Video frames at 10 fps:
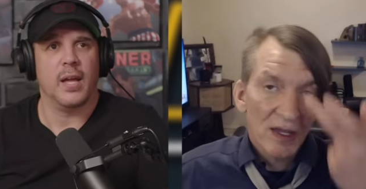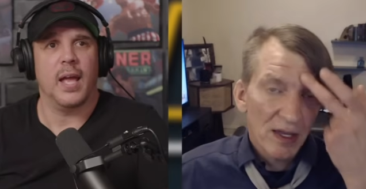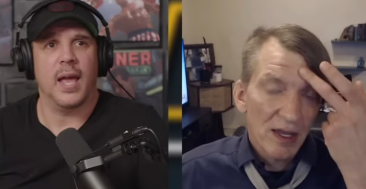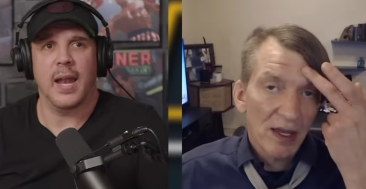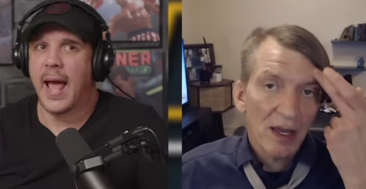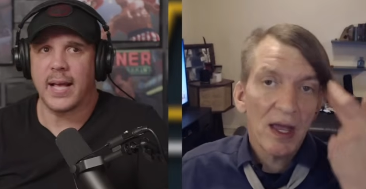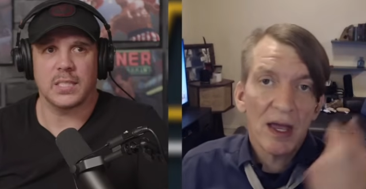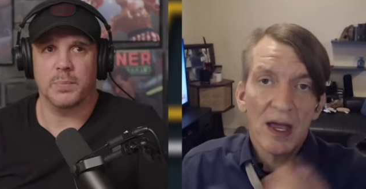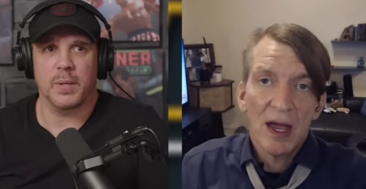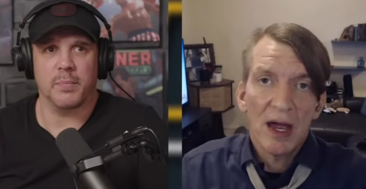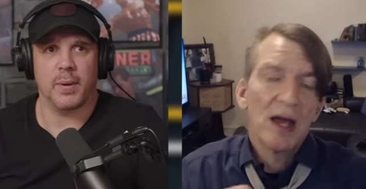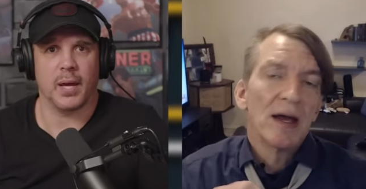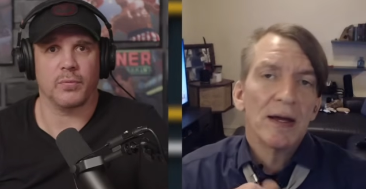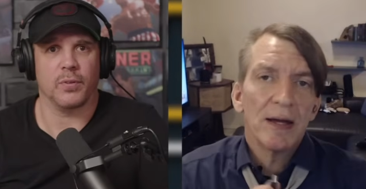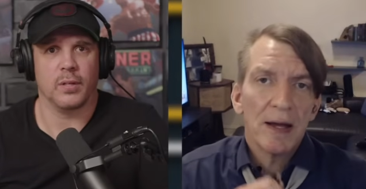Speaker 1: and it has to be
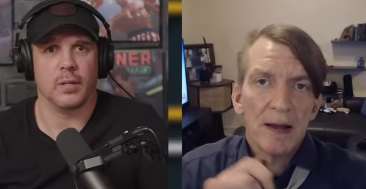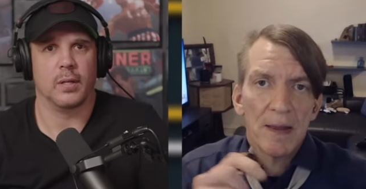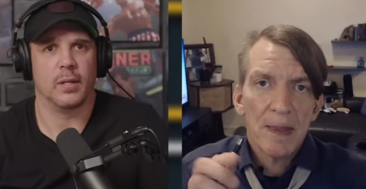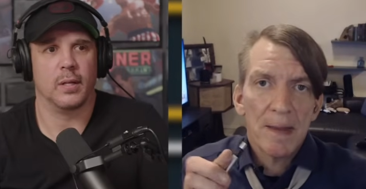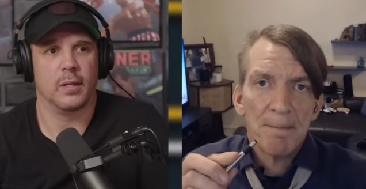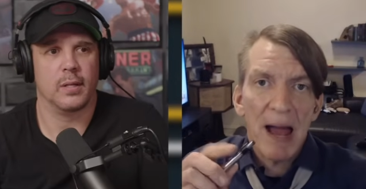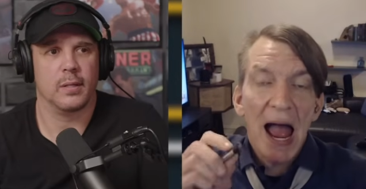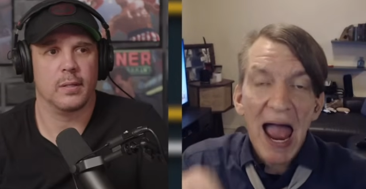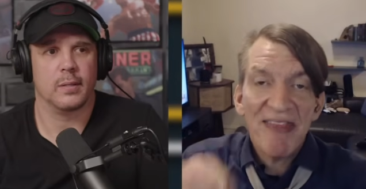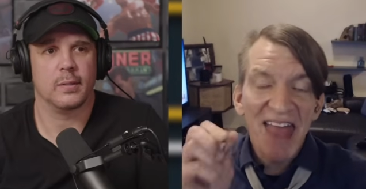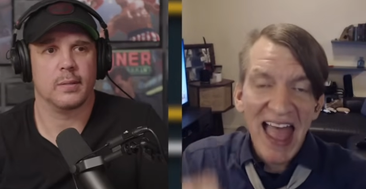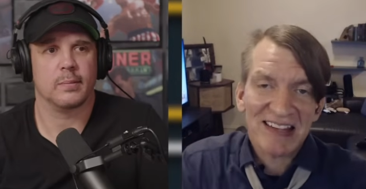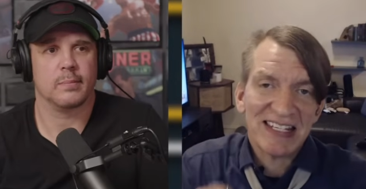impactful.
Speaker 2: And that's